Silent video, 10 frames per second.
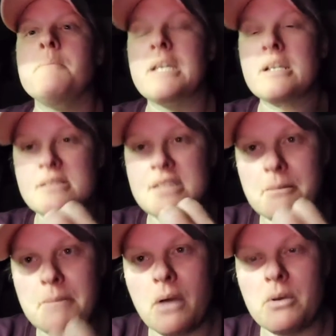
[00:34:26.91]
because the
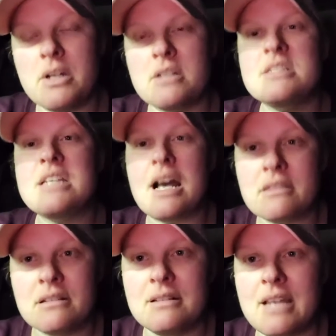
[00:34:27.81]
amount of debt
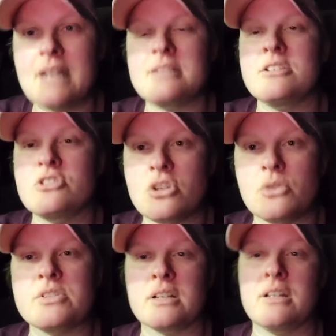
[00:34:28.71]
debt is so
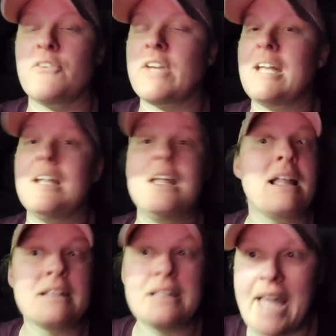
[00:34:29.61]
significant
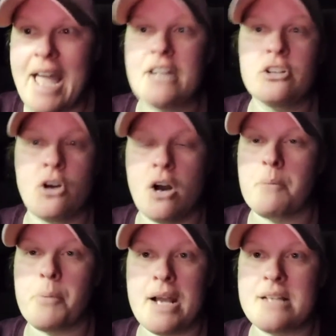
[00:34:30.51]
land
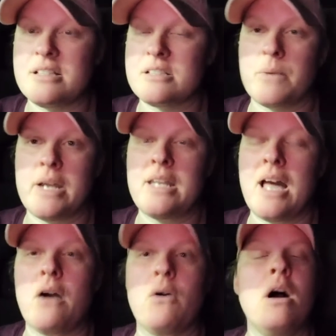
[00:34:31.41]
caught prices right
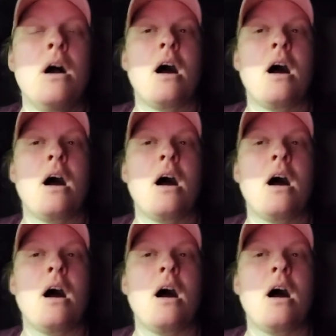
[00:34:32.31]
now